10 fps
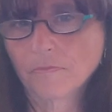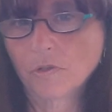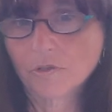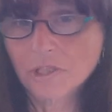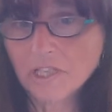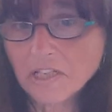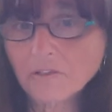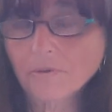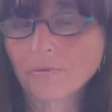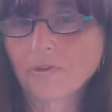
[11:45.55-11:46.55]
to
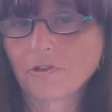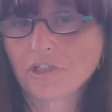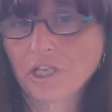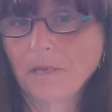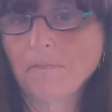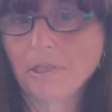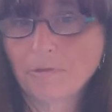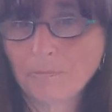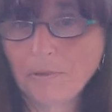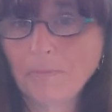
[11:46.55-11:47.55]
sit with the
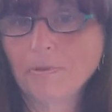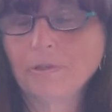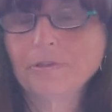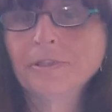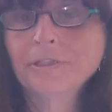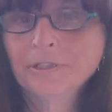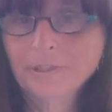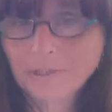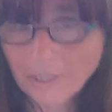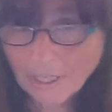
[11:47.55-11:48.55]
shame-based people
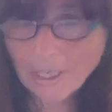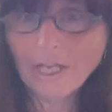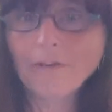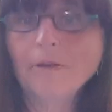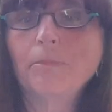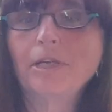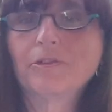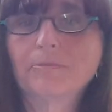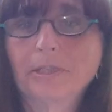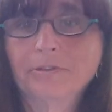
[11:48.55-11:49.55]
in the
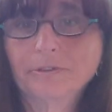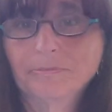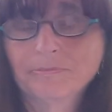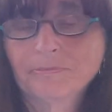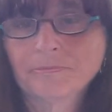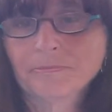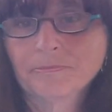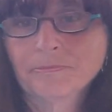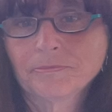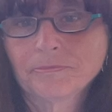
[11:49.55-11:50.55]
basement
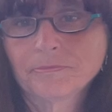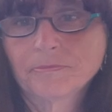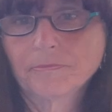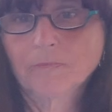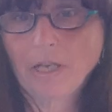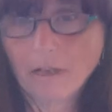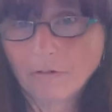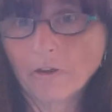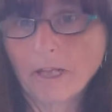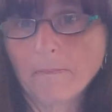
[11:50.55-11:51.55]
and love
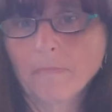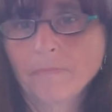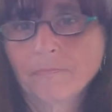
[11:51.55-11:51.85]
on them.